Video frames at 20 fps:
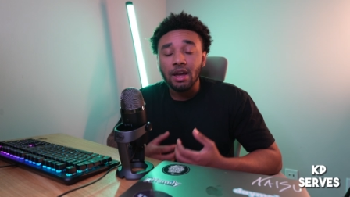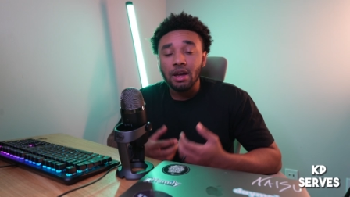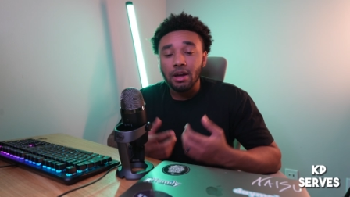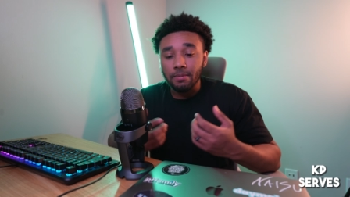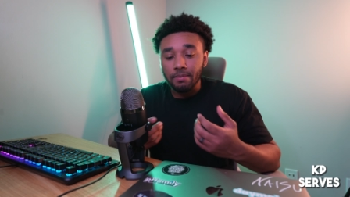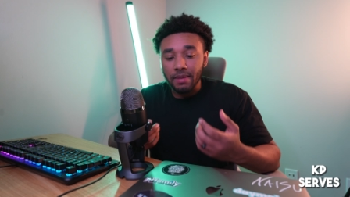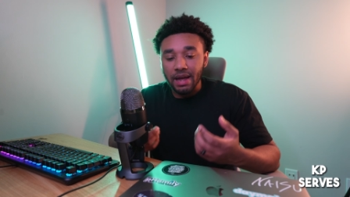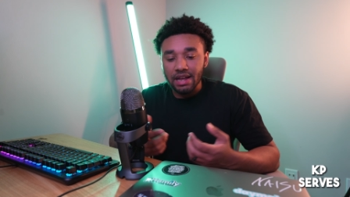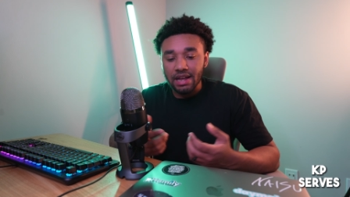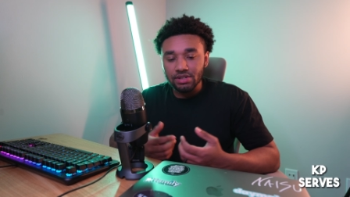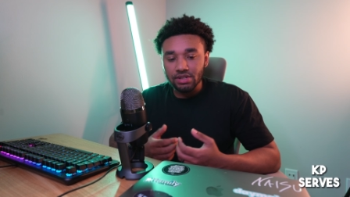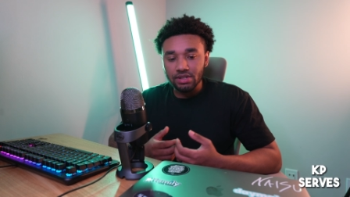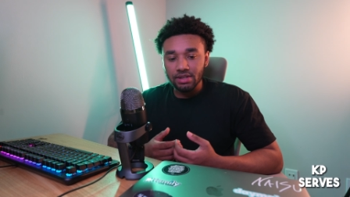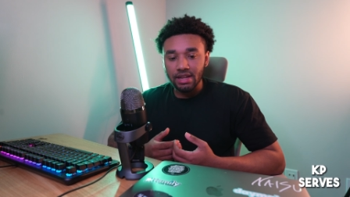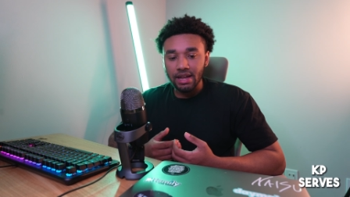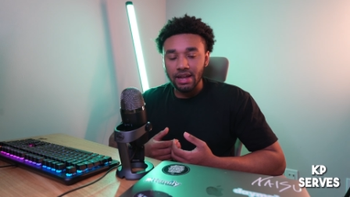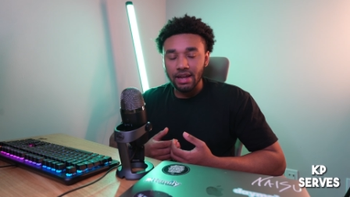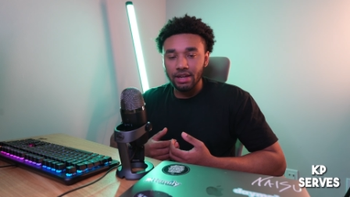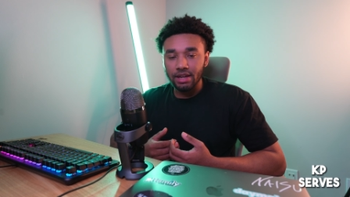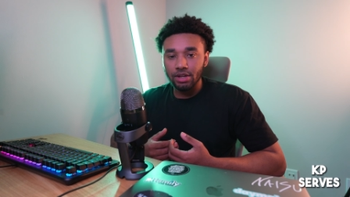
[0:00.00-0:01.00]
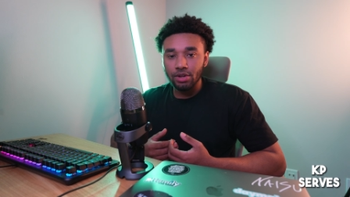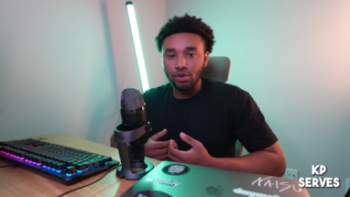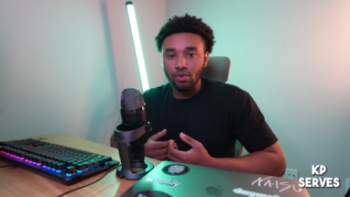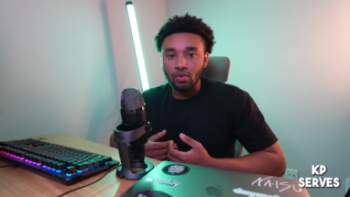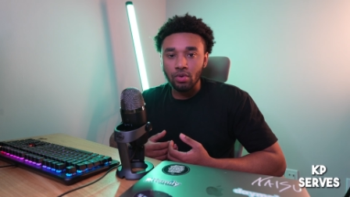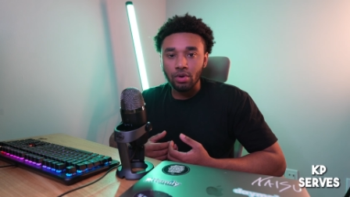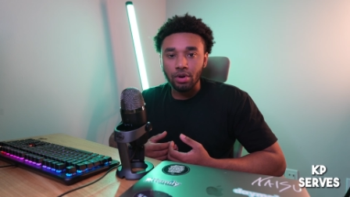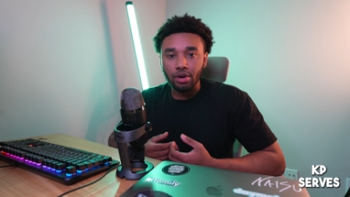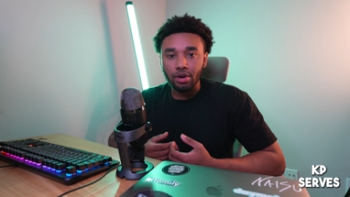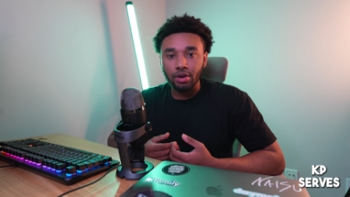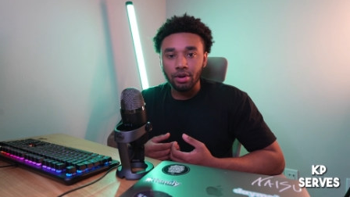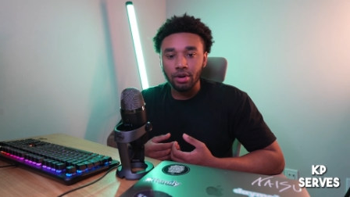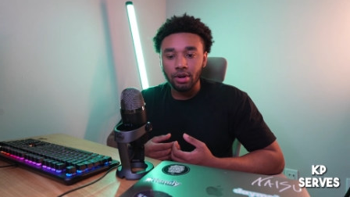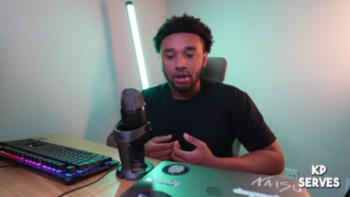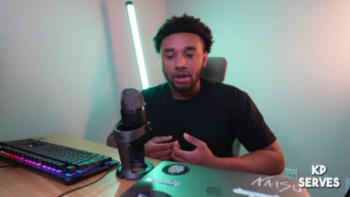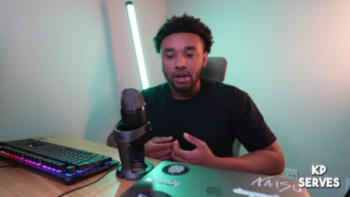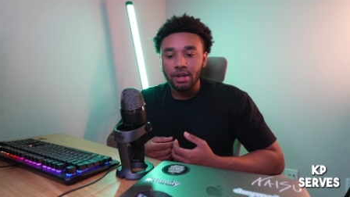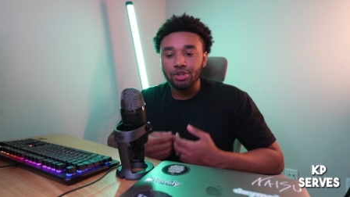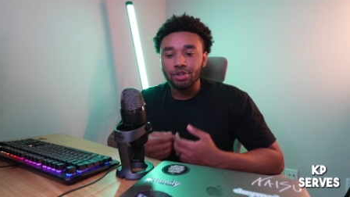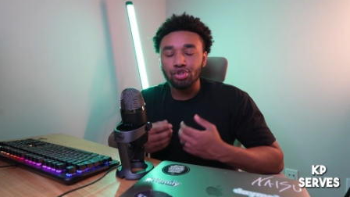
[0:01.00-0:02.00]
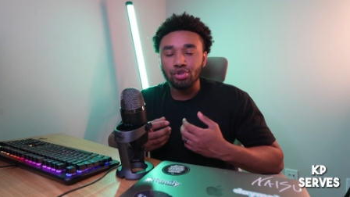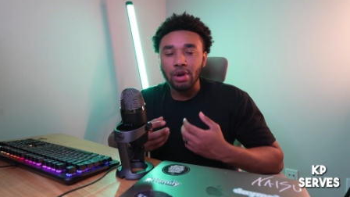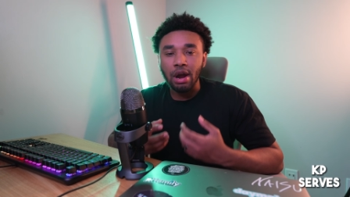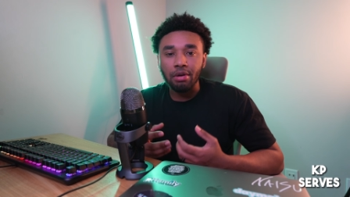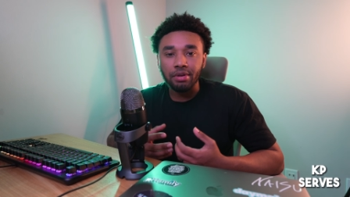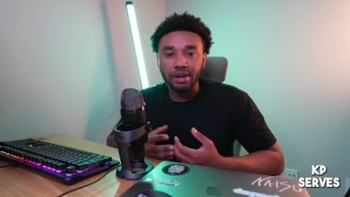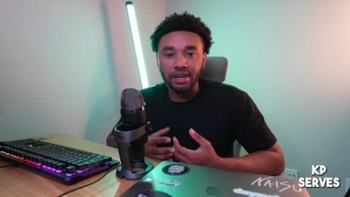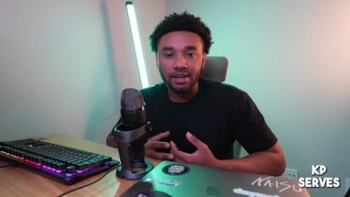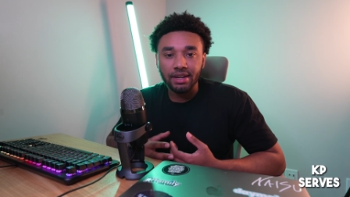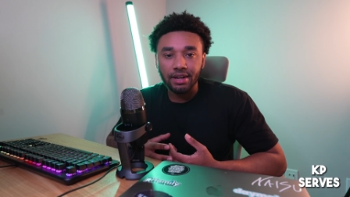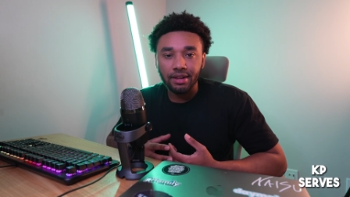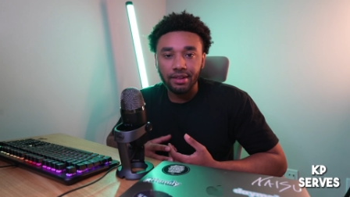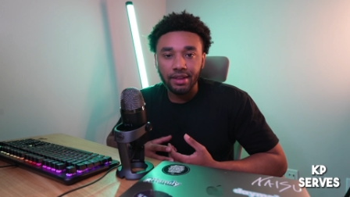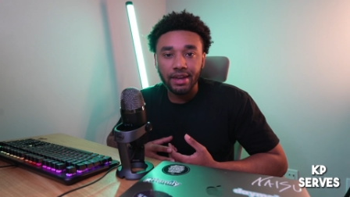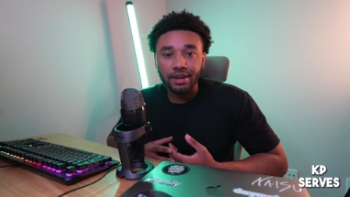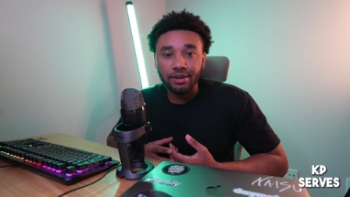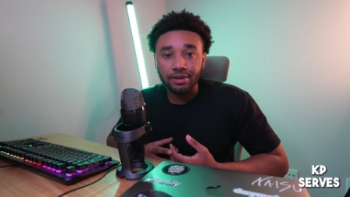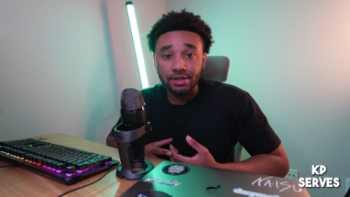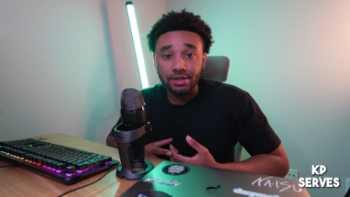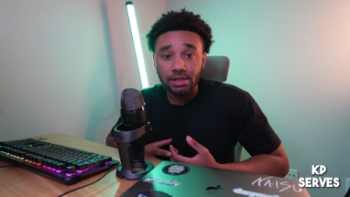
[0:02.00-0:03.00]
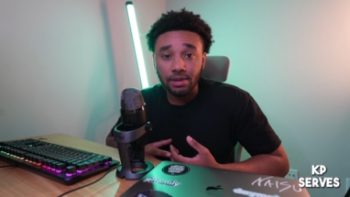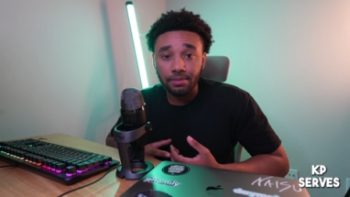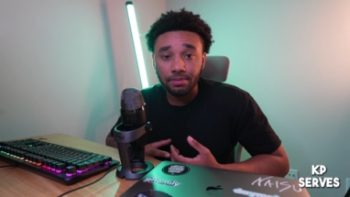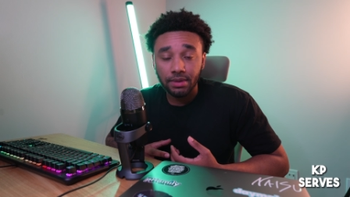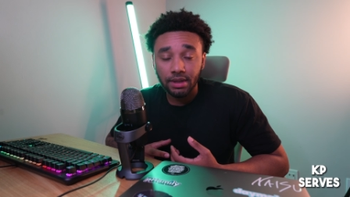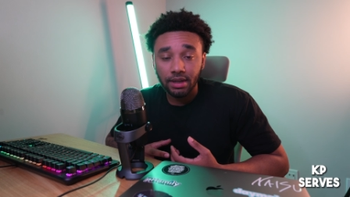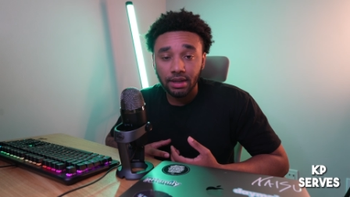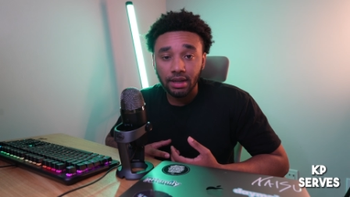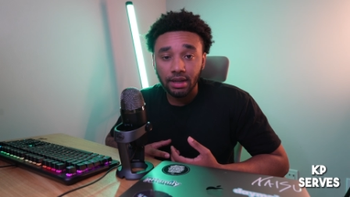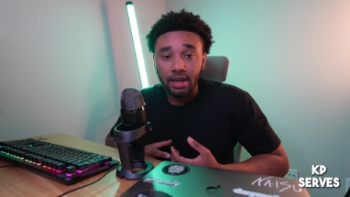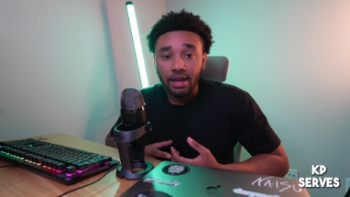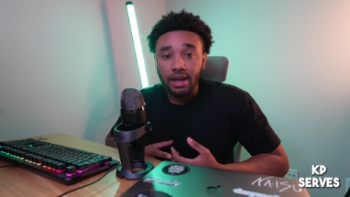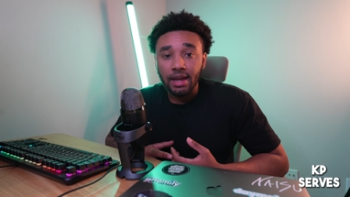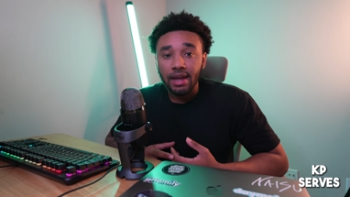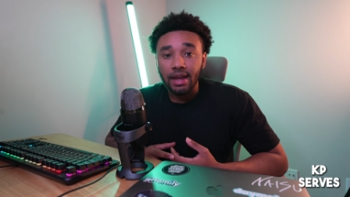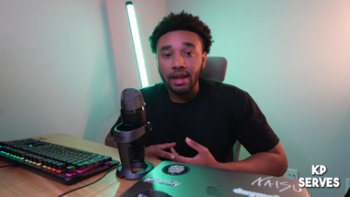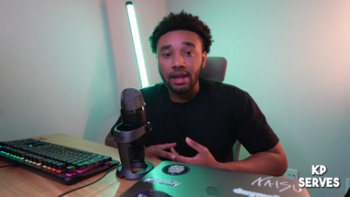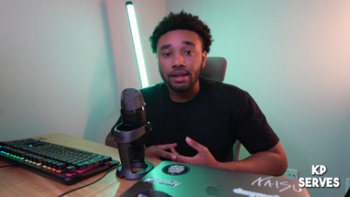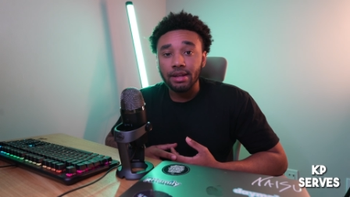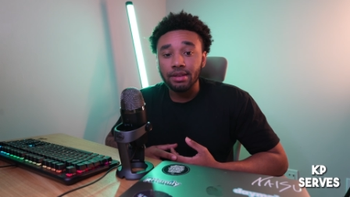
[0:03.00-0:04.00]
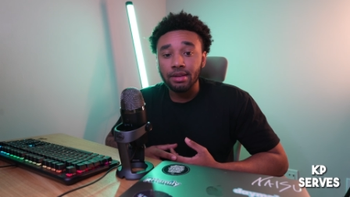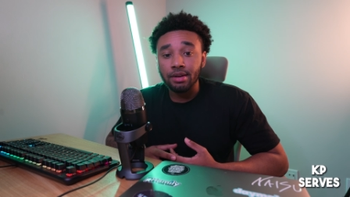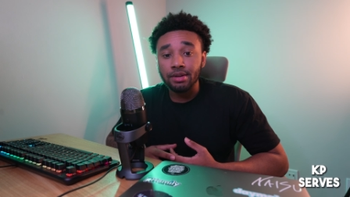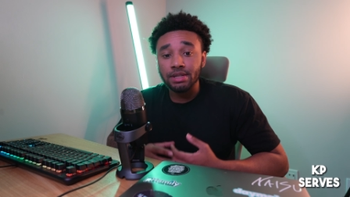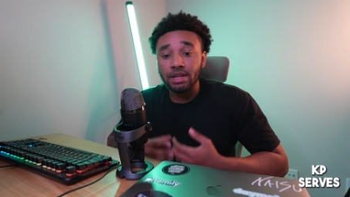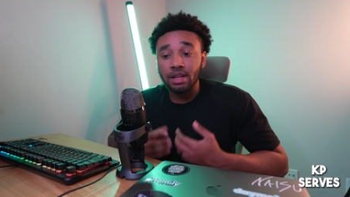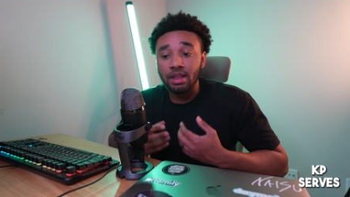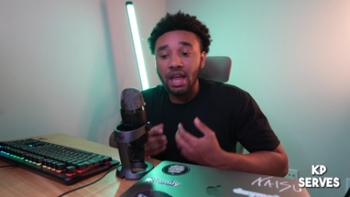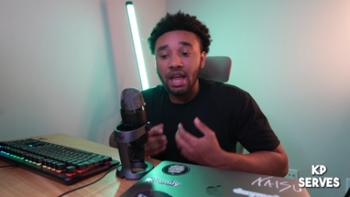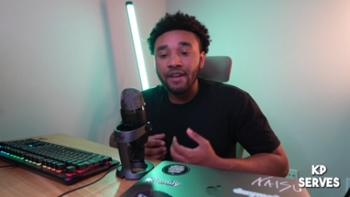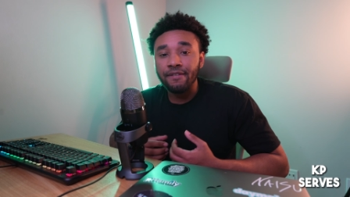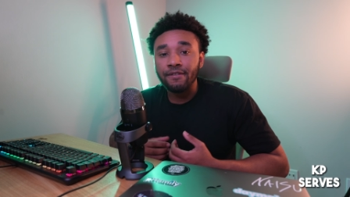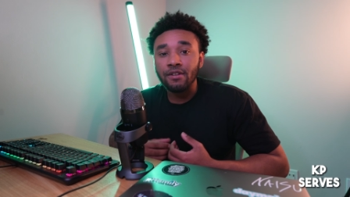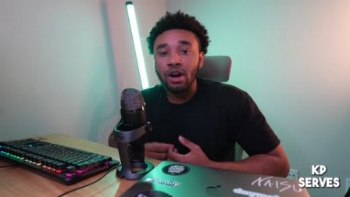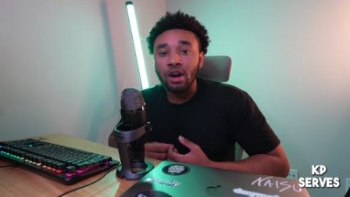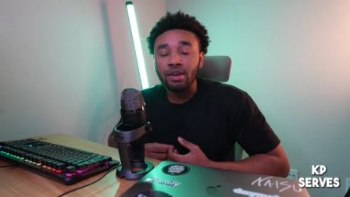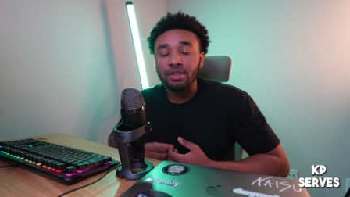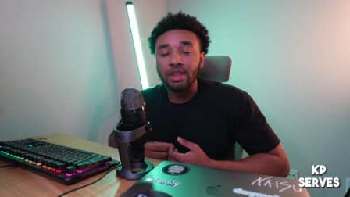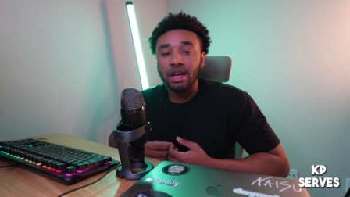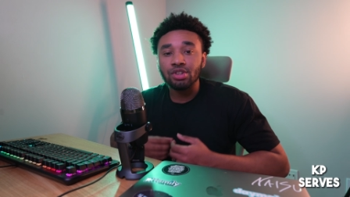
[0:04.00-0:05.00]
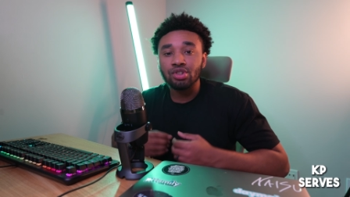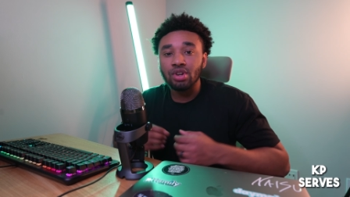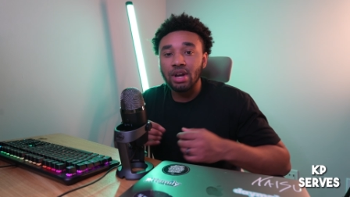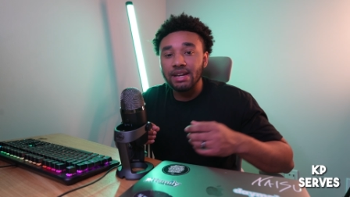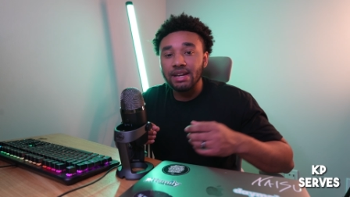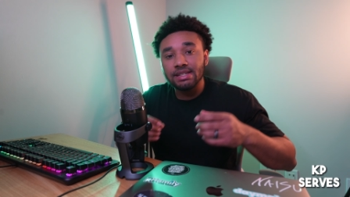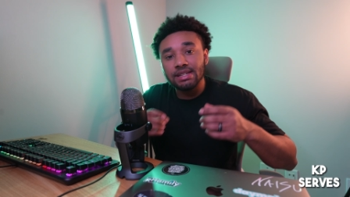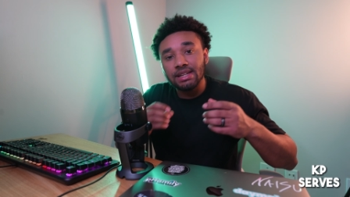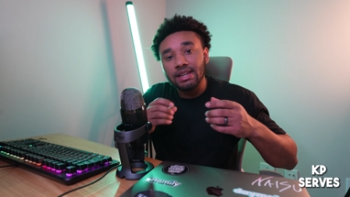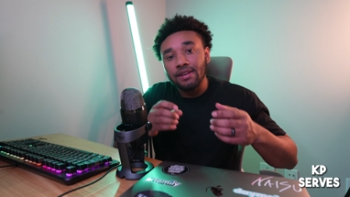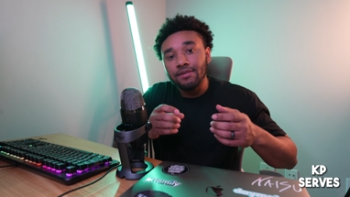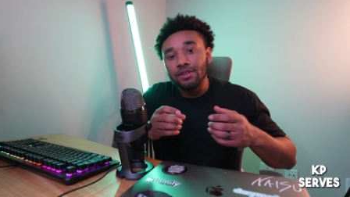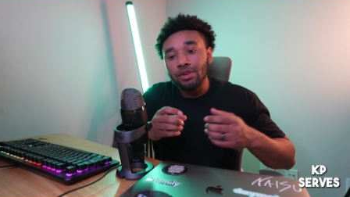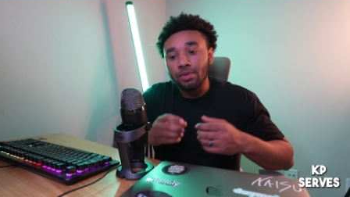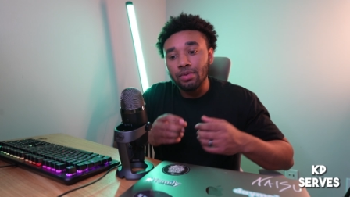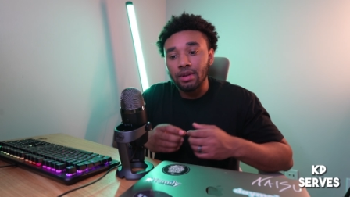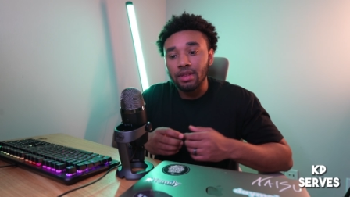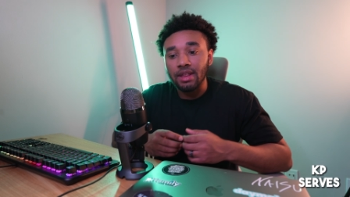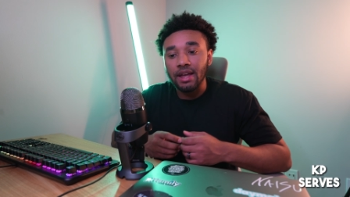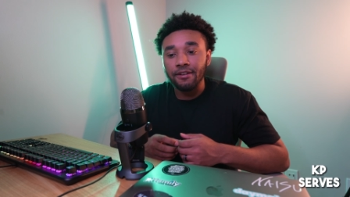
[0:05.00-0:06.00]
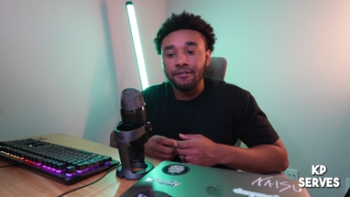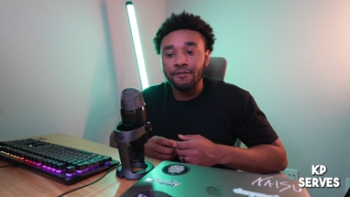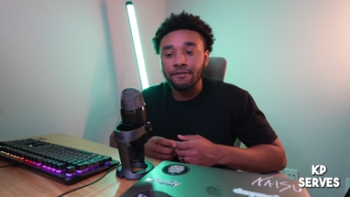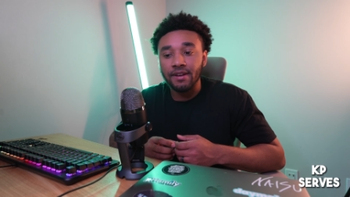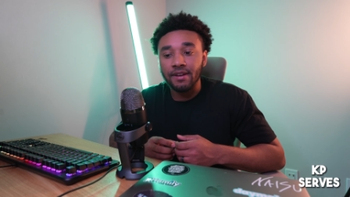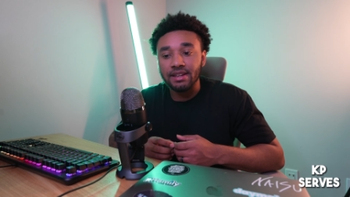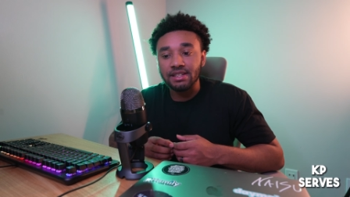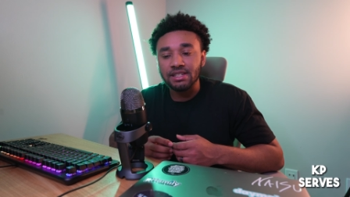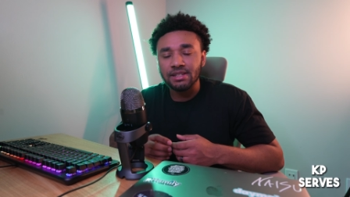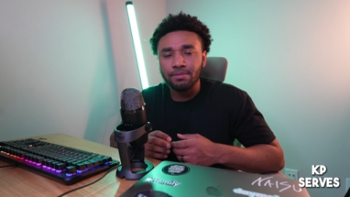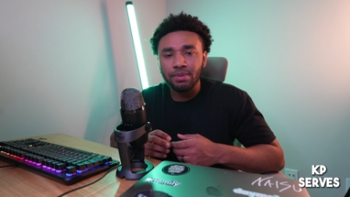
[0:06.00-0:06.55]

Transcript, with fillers: Imagine that you were drowning in a lake or something and there's a lifeguard that tries to give you a life vest.